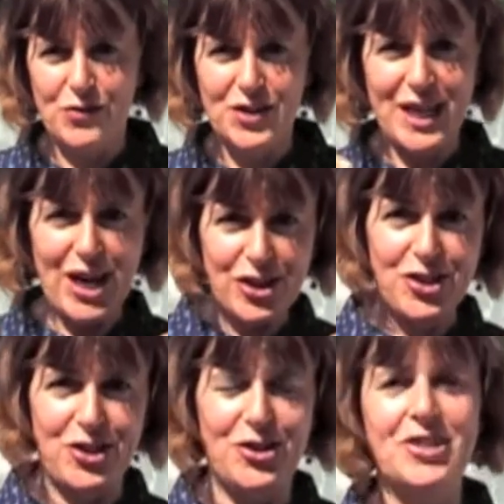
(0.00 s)

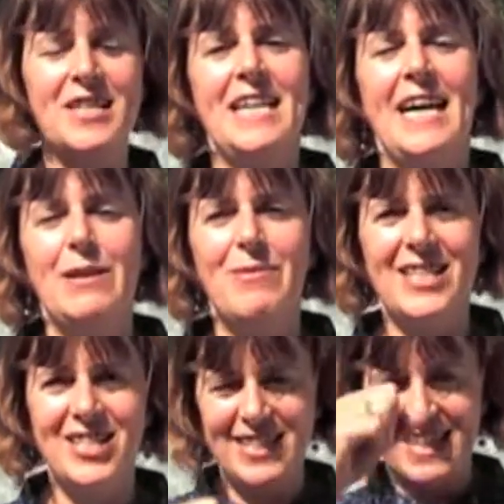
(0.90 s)
searchers and
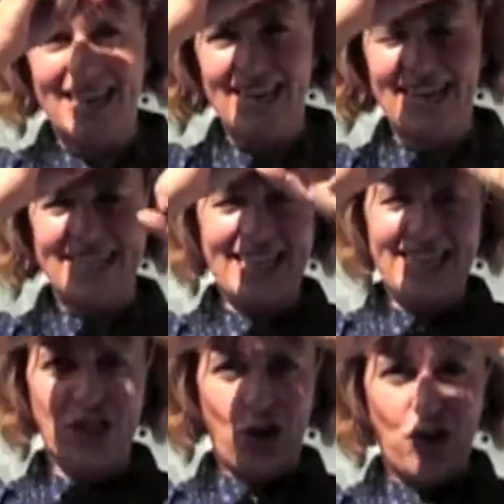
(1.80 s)
imagine that they had
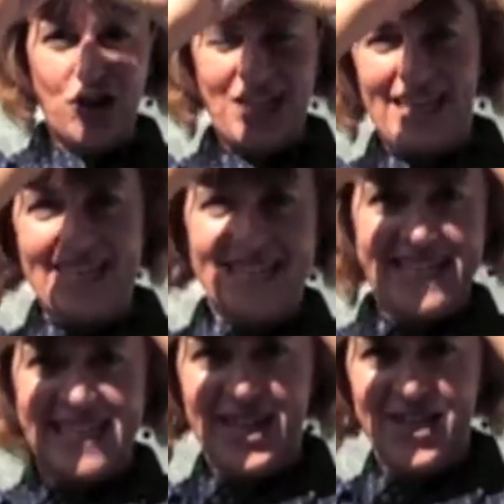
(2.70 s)
torchlights
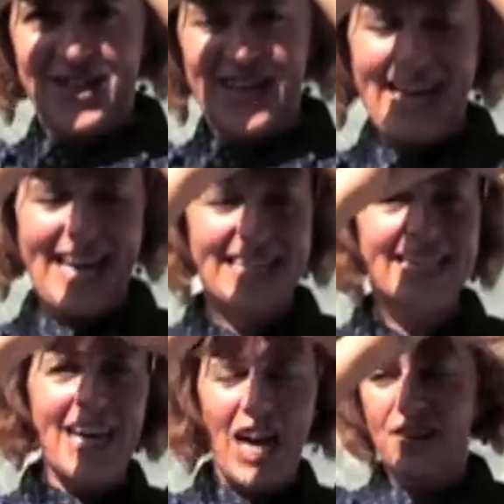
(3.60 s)
attached to their head
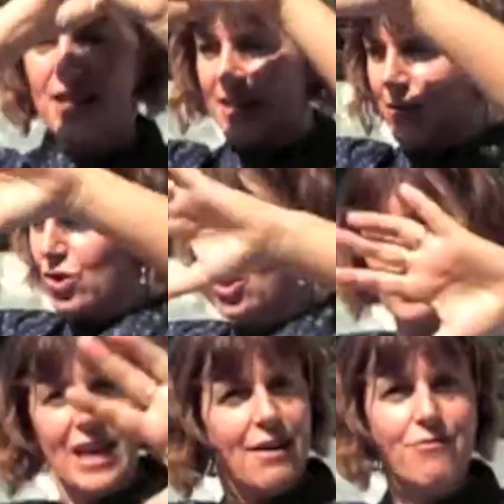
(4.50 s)
and that they would
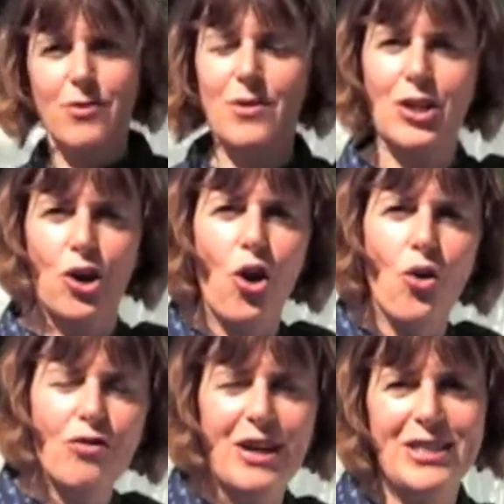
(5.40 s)
look everywhere,
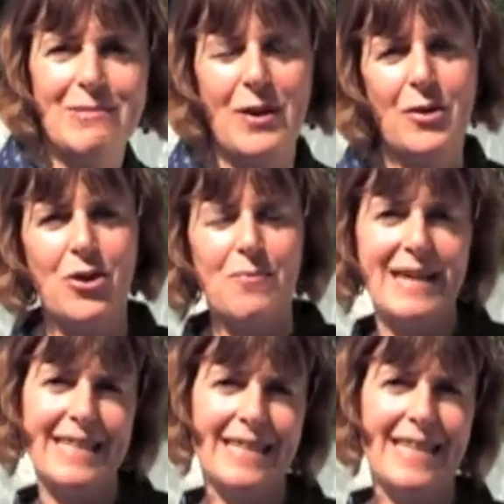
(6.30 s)
all round about her
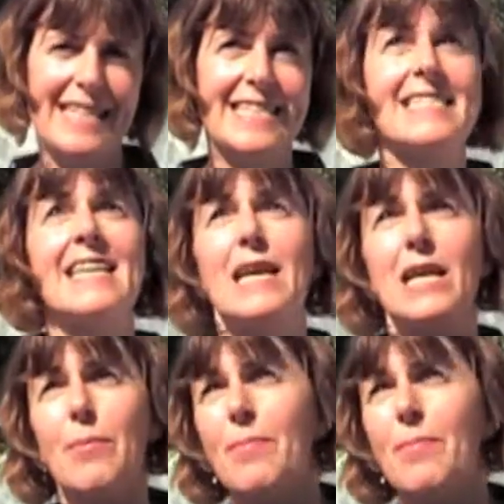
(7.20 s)
mental landscape,